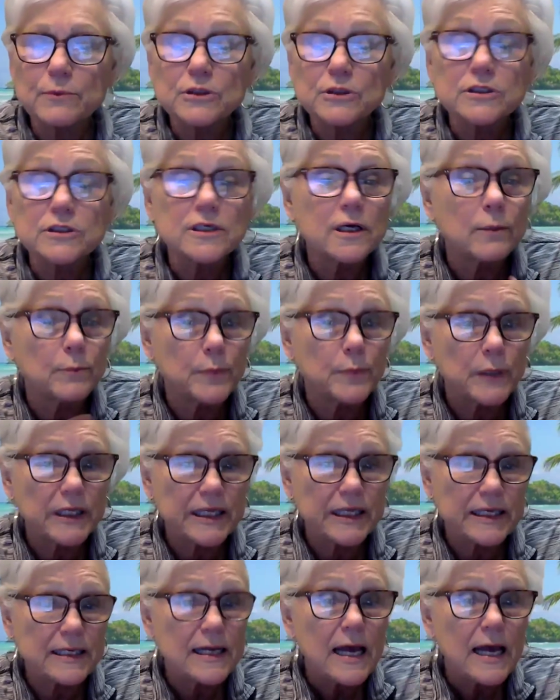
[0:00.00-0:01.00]
to
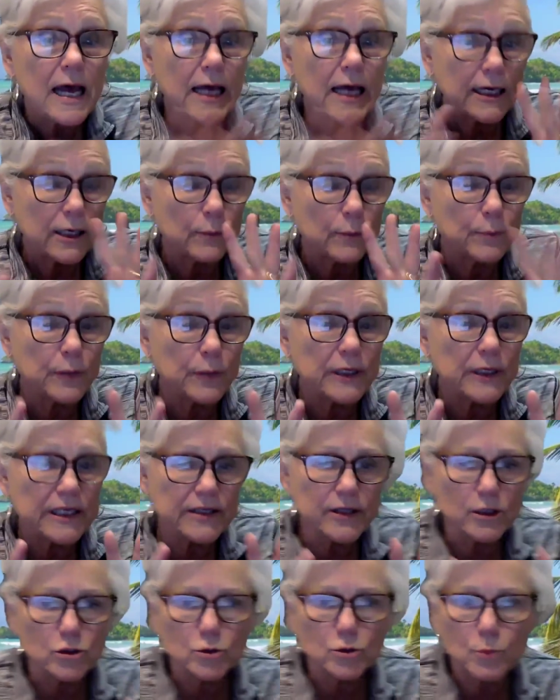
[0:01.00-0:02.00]
complete
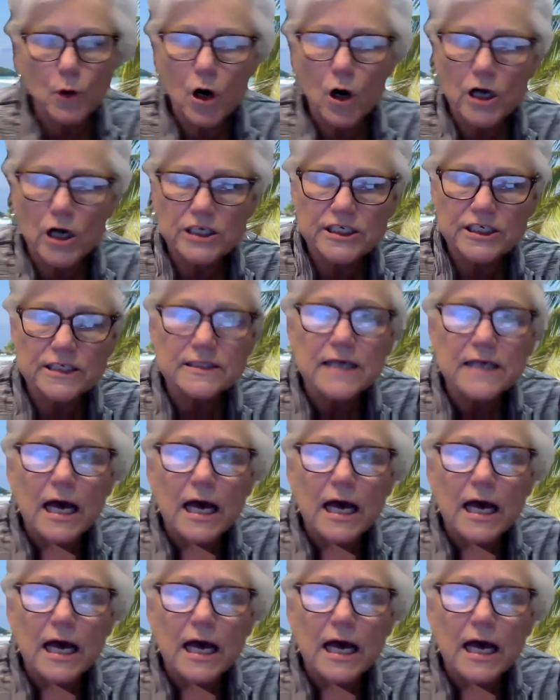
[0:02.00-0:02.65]
those projects.